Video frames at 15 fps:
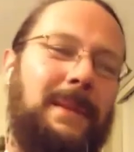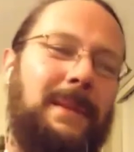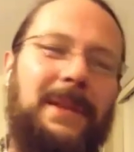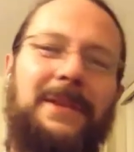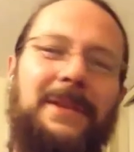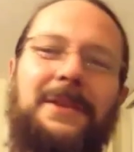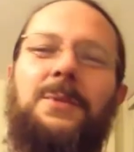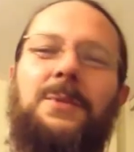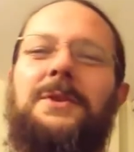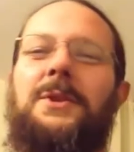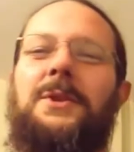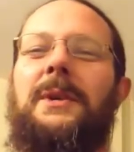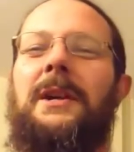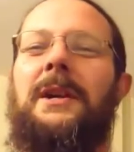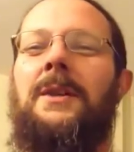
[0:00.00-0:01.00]
maybe this is
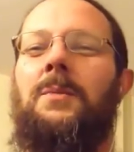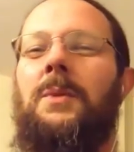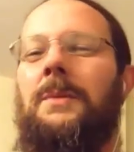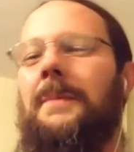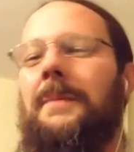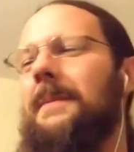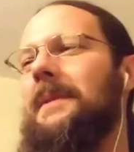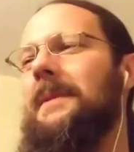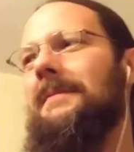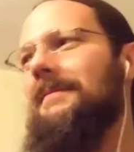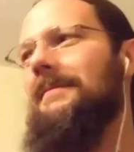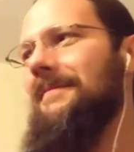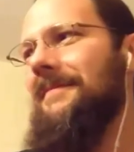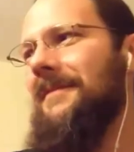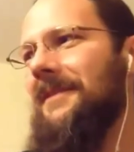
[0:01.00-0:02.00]
what's going on well maybe
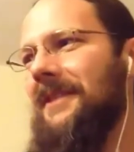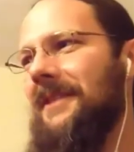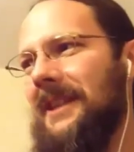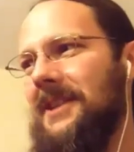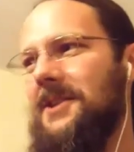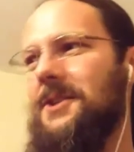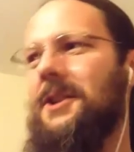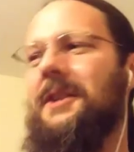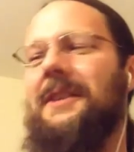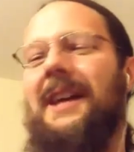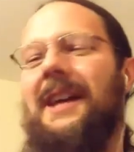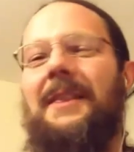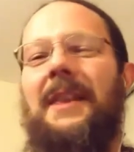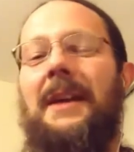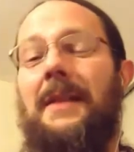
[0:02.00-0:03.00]
let's look at
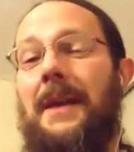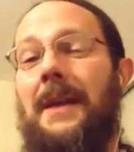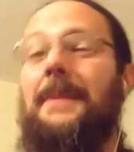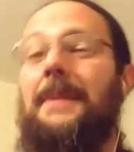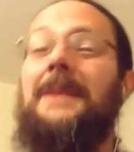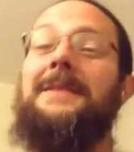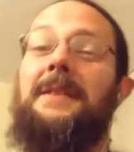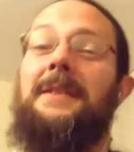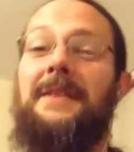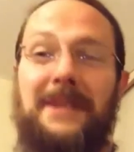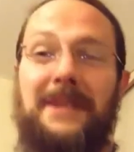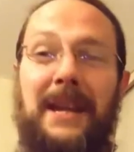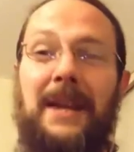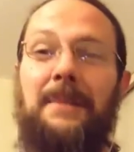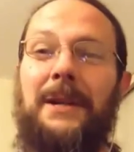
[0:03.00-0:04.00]
that. That that means that
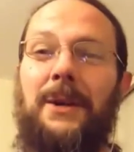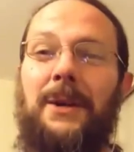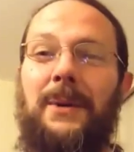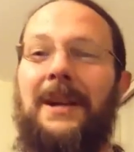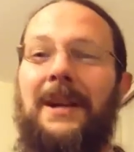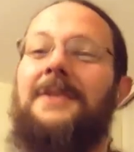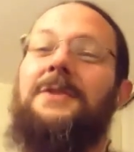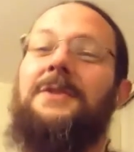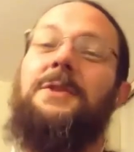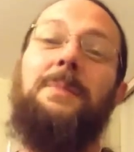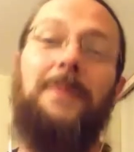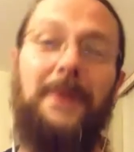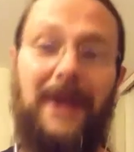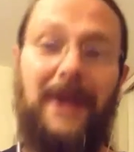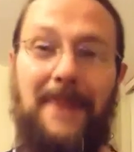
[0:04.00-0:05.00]
this can't be going on.
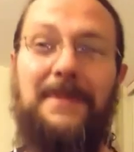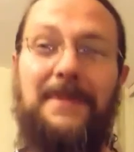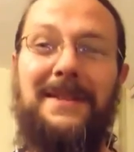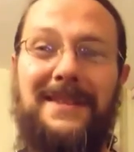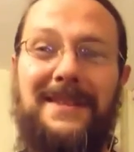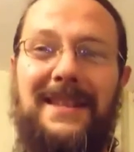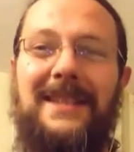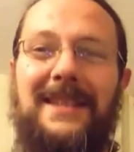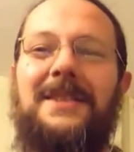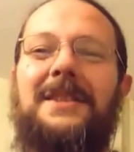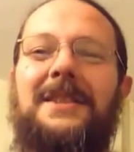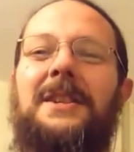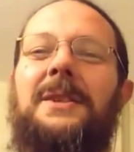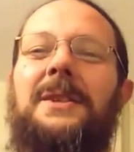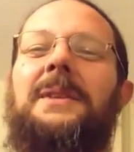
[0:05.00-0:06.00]
So perhaps it's
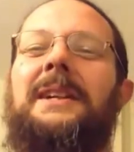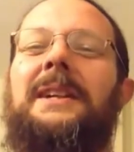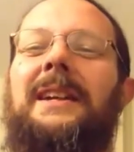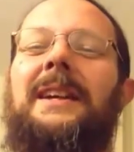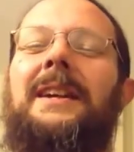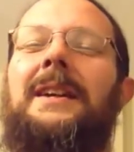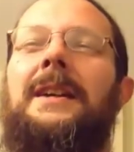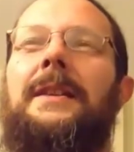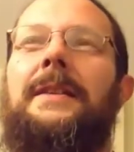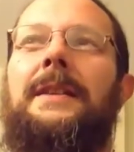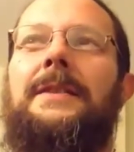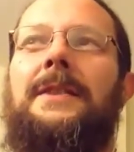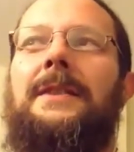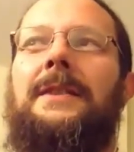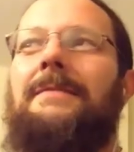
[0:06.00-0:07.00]
this, you know, like
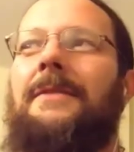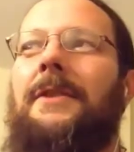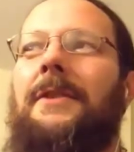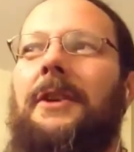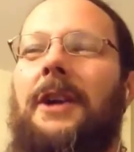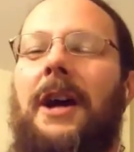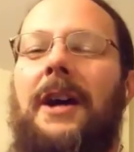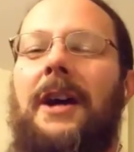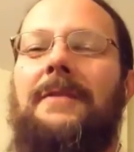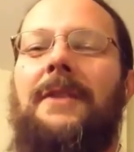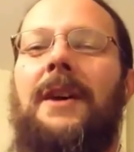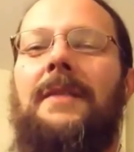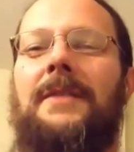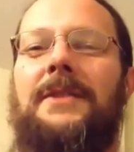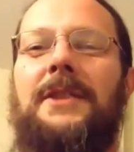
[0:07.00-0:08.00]
these are the kind of
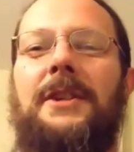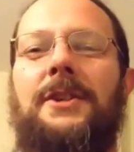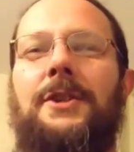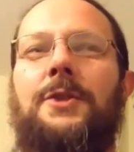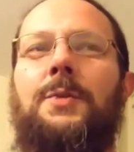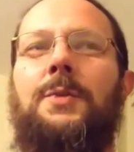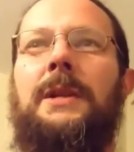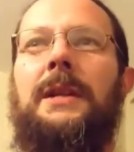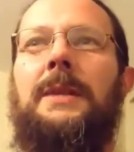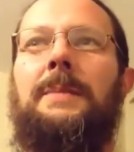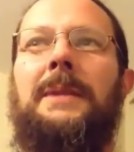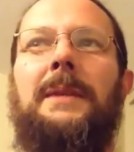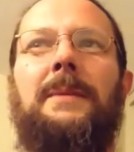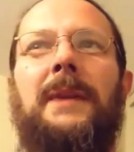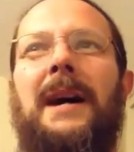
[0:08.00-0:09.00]
conversations we need to
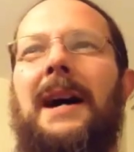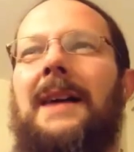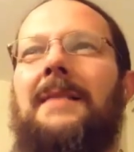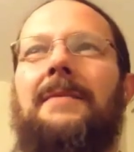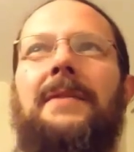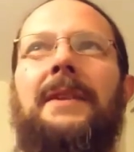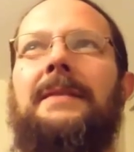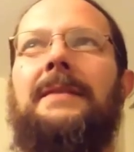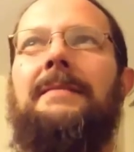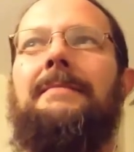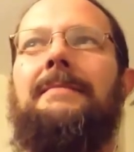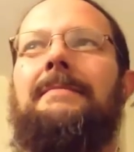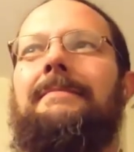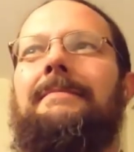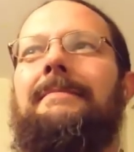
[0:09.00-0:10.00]
be able to have
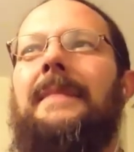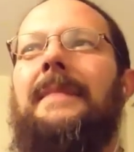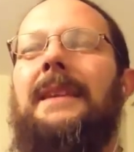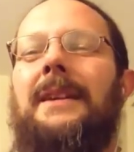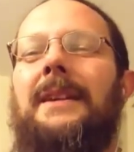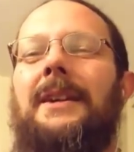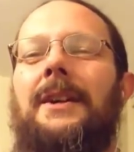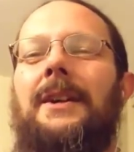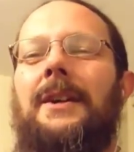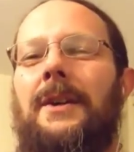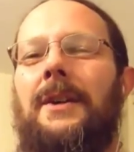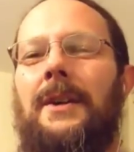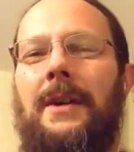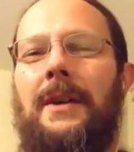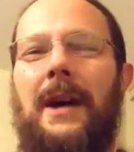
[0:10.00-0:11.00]
that
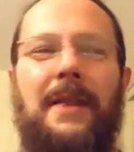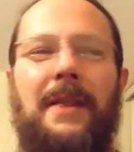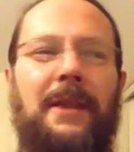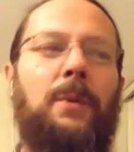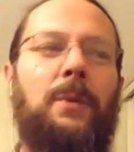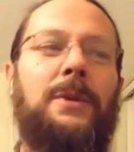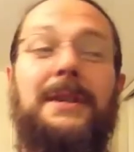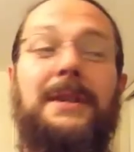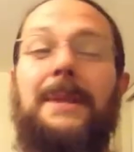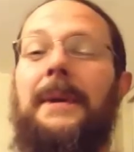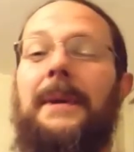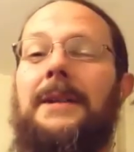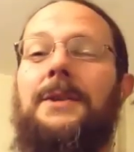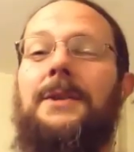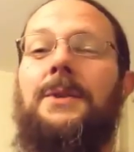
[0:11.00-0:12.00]
I think we're
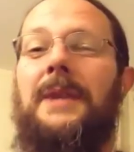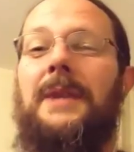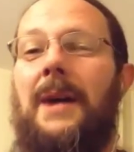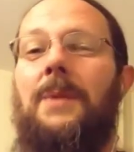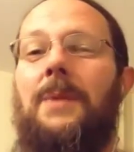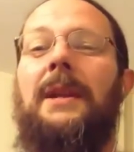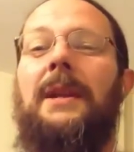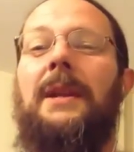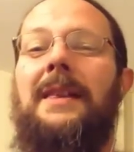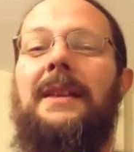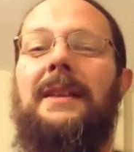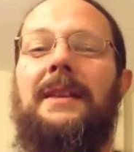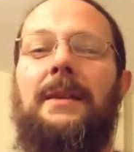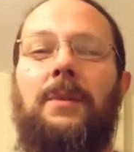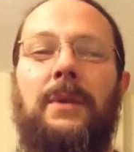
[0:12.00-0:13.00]
stepping into now. Like I
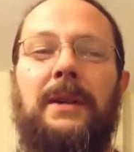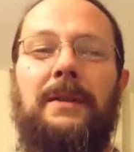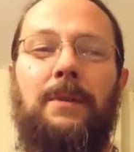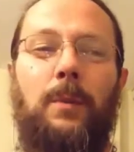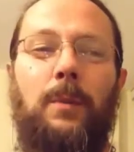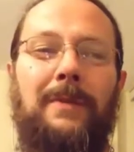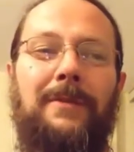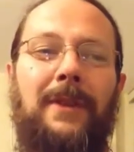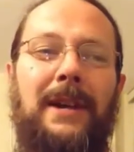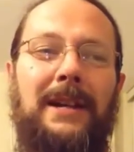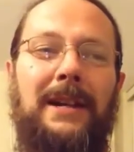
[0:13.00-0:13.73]
think that we're we're